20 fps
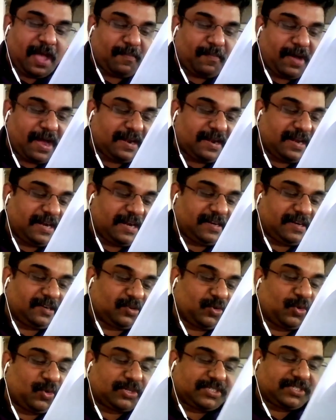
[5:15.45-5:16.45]
mandated
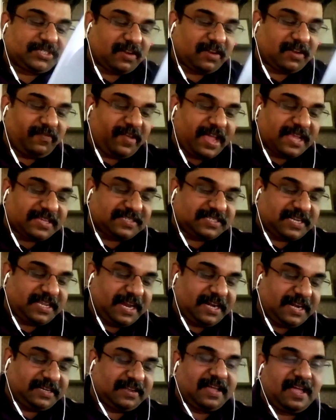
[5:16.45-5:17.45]
to use their waste
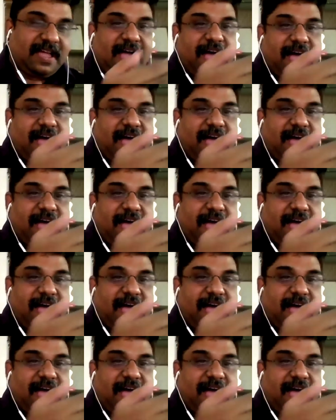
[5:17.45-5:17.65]
heat